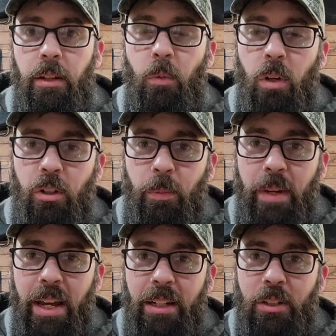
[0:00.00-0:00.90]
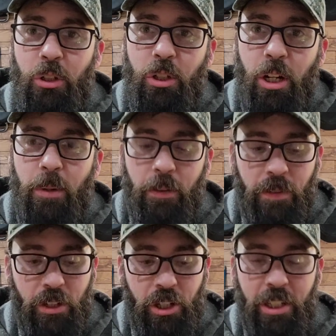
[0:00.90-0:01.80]
Welcome back to Scarborough
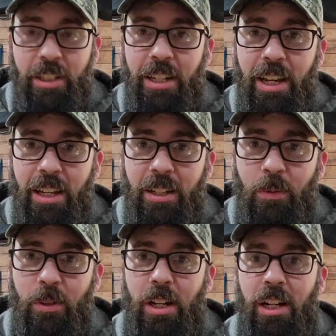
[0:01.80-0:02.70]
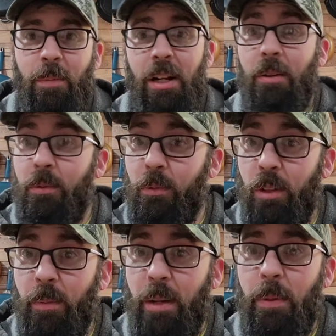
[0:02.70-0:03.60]
Fishing, and today we're talking about
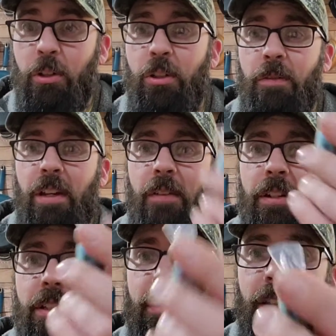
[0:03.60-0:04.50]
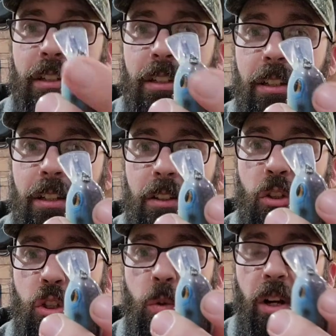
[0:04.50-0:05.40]
one of my personal favorites,
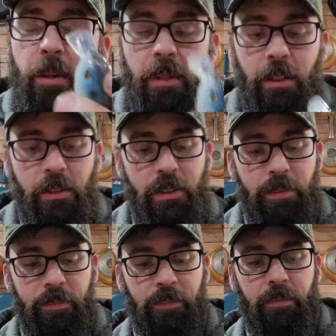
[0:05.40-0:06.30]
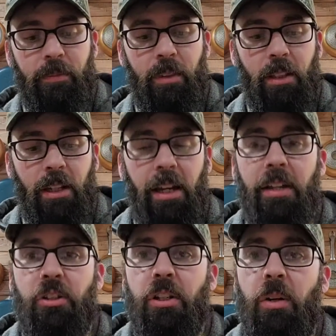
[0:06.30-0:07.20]
squarebills.
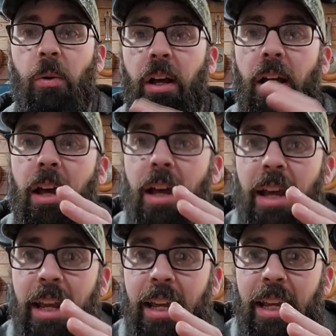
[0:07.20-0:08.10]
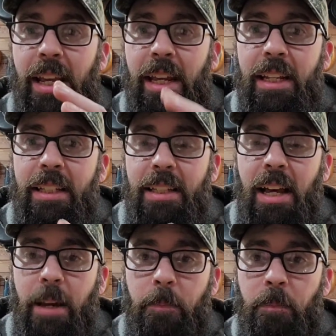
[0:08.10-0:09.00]
And so,
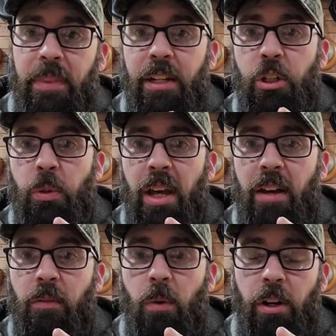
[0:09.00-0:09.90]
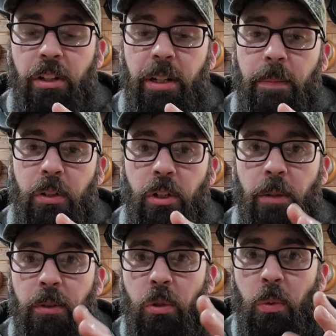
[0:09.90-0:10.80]
anytime that you have water temperature
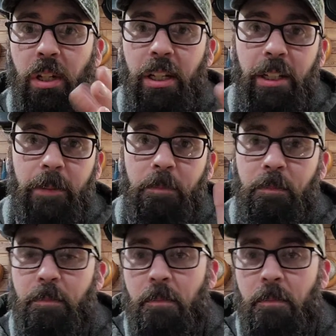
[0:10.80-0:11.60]
between